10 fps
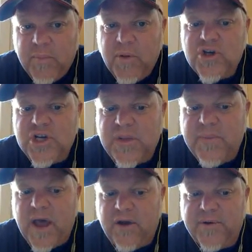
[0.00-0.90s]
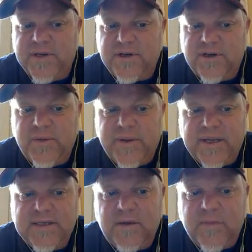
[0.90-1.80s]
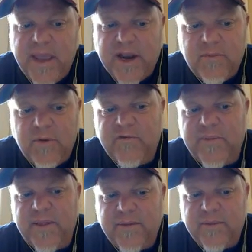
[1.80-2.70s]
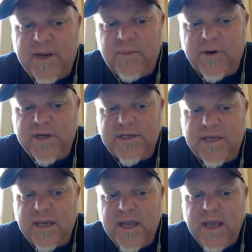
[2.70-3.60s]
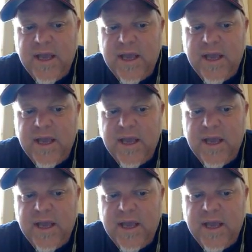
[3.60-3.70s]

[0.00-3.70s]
pushing the boundaries are doing. So maker movement, 3D printing,